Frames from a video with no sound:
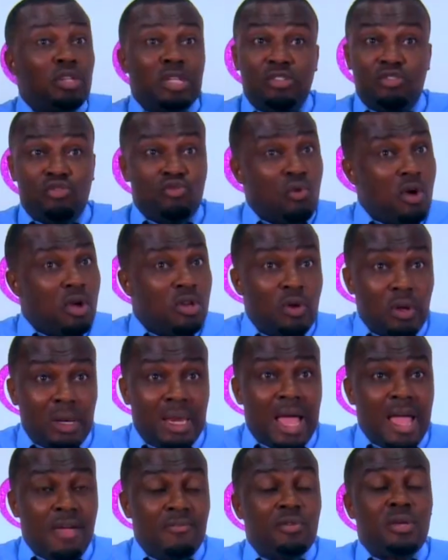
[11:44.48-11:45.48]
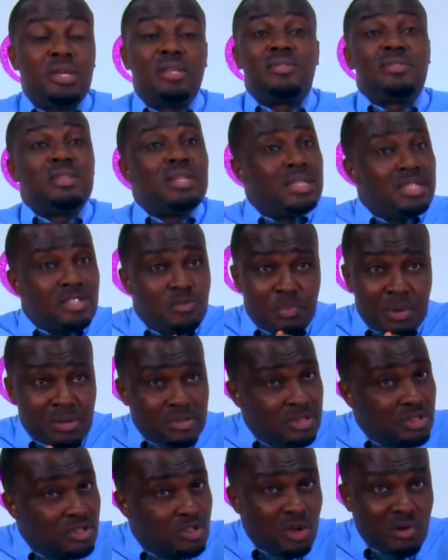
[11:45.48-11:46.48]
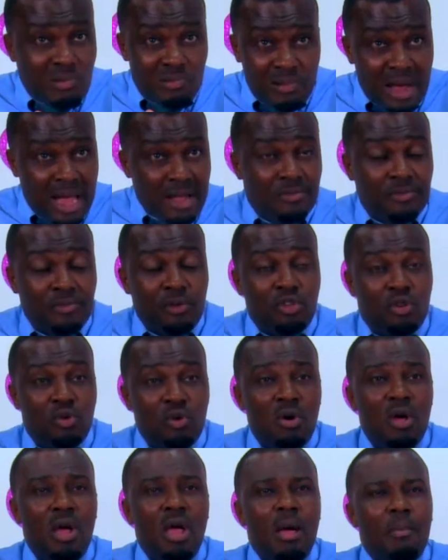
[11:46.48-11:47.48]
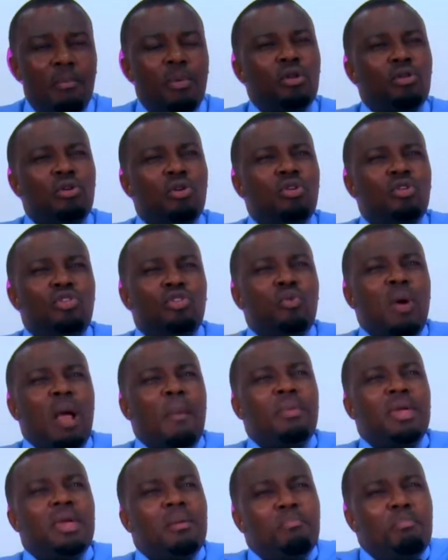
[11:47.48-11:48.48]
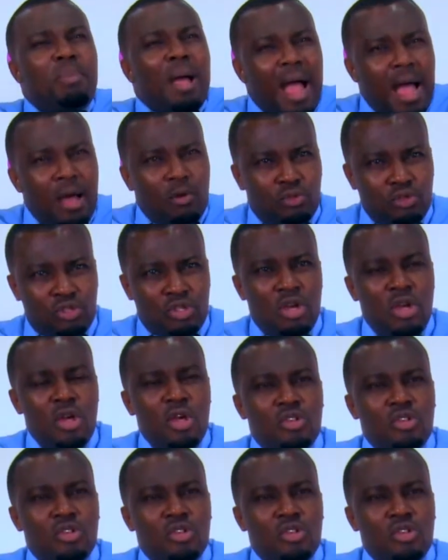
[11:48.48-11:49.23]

destroy your life. You can see this person is not right for you, but you are being bound.